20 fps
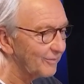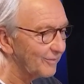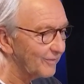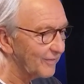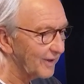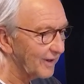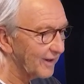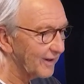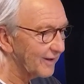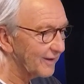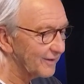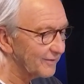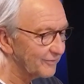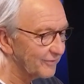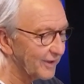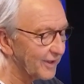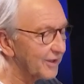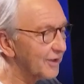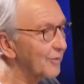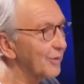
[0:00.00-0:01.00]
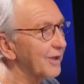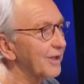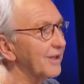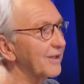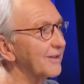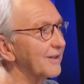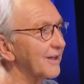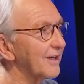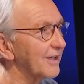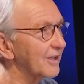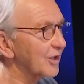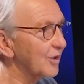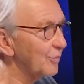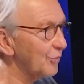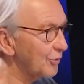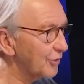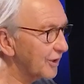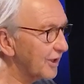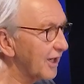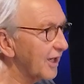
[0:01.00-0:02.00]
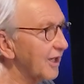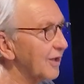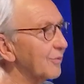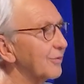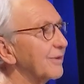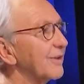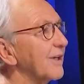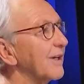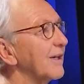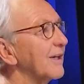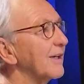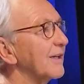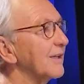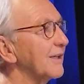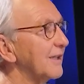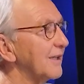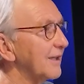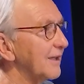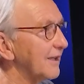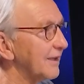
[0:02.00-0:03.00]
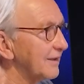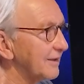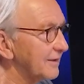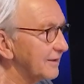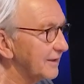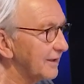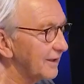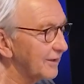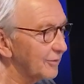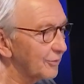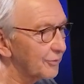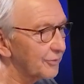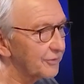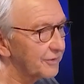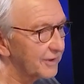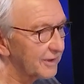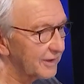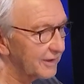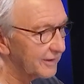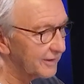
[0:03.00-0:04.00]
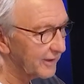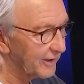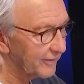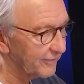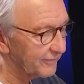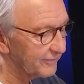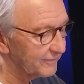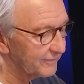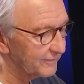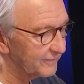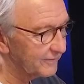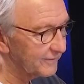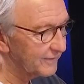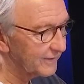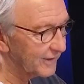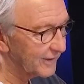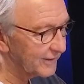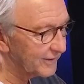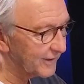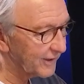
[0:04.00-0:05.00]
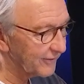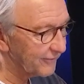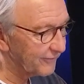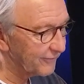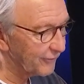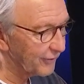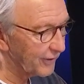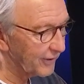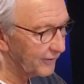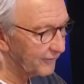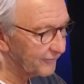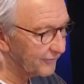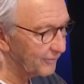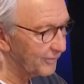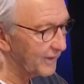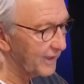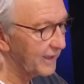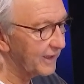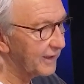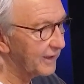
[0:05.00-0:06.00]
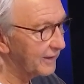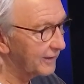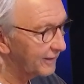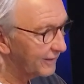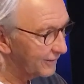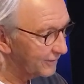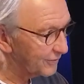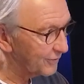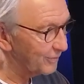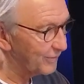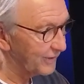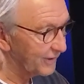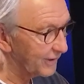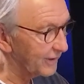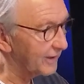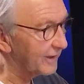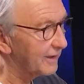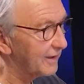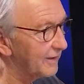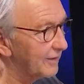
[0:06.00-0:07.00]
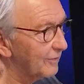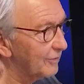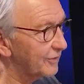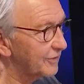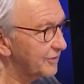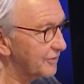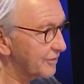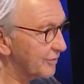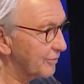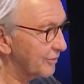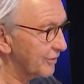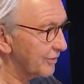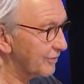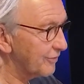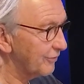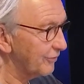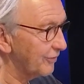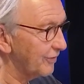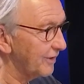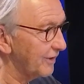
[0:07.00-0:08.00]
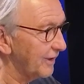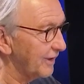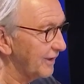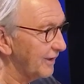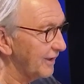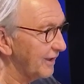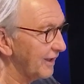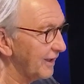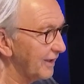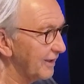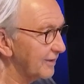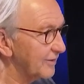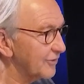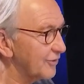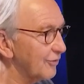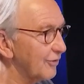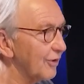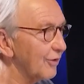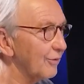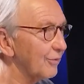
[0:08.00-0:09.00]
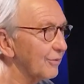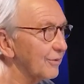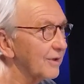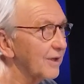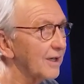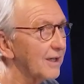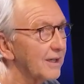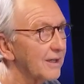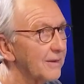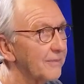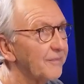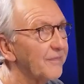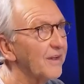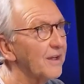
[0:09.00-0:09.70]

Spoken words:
evaluating that, communicating with that in order to get that freight from A to B, which is critical. As you know, now,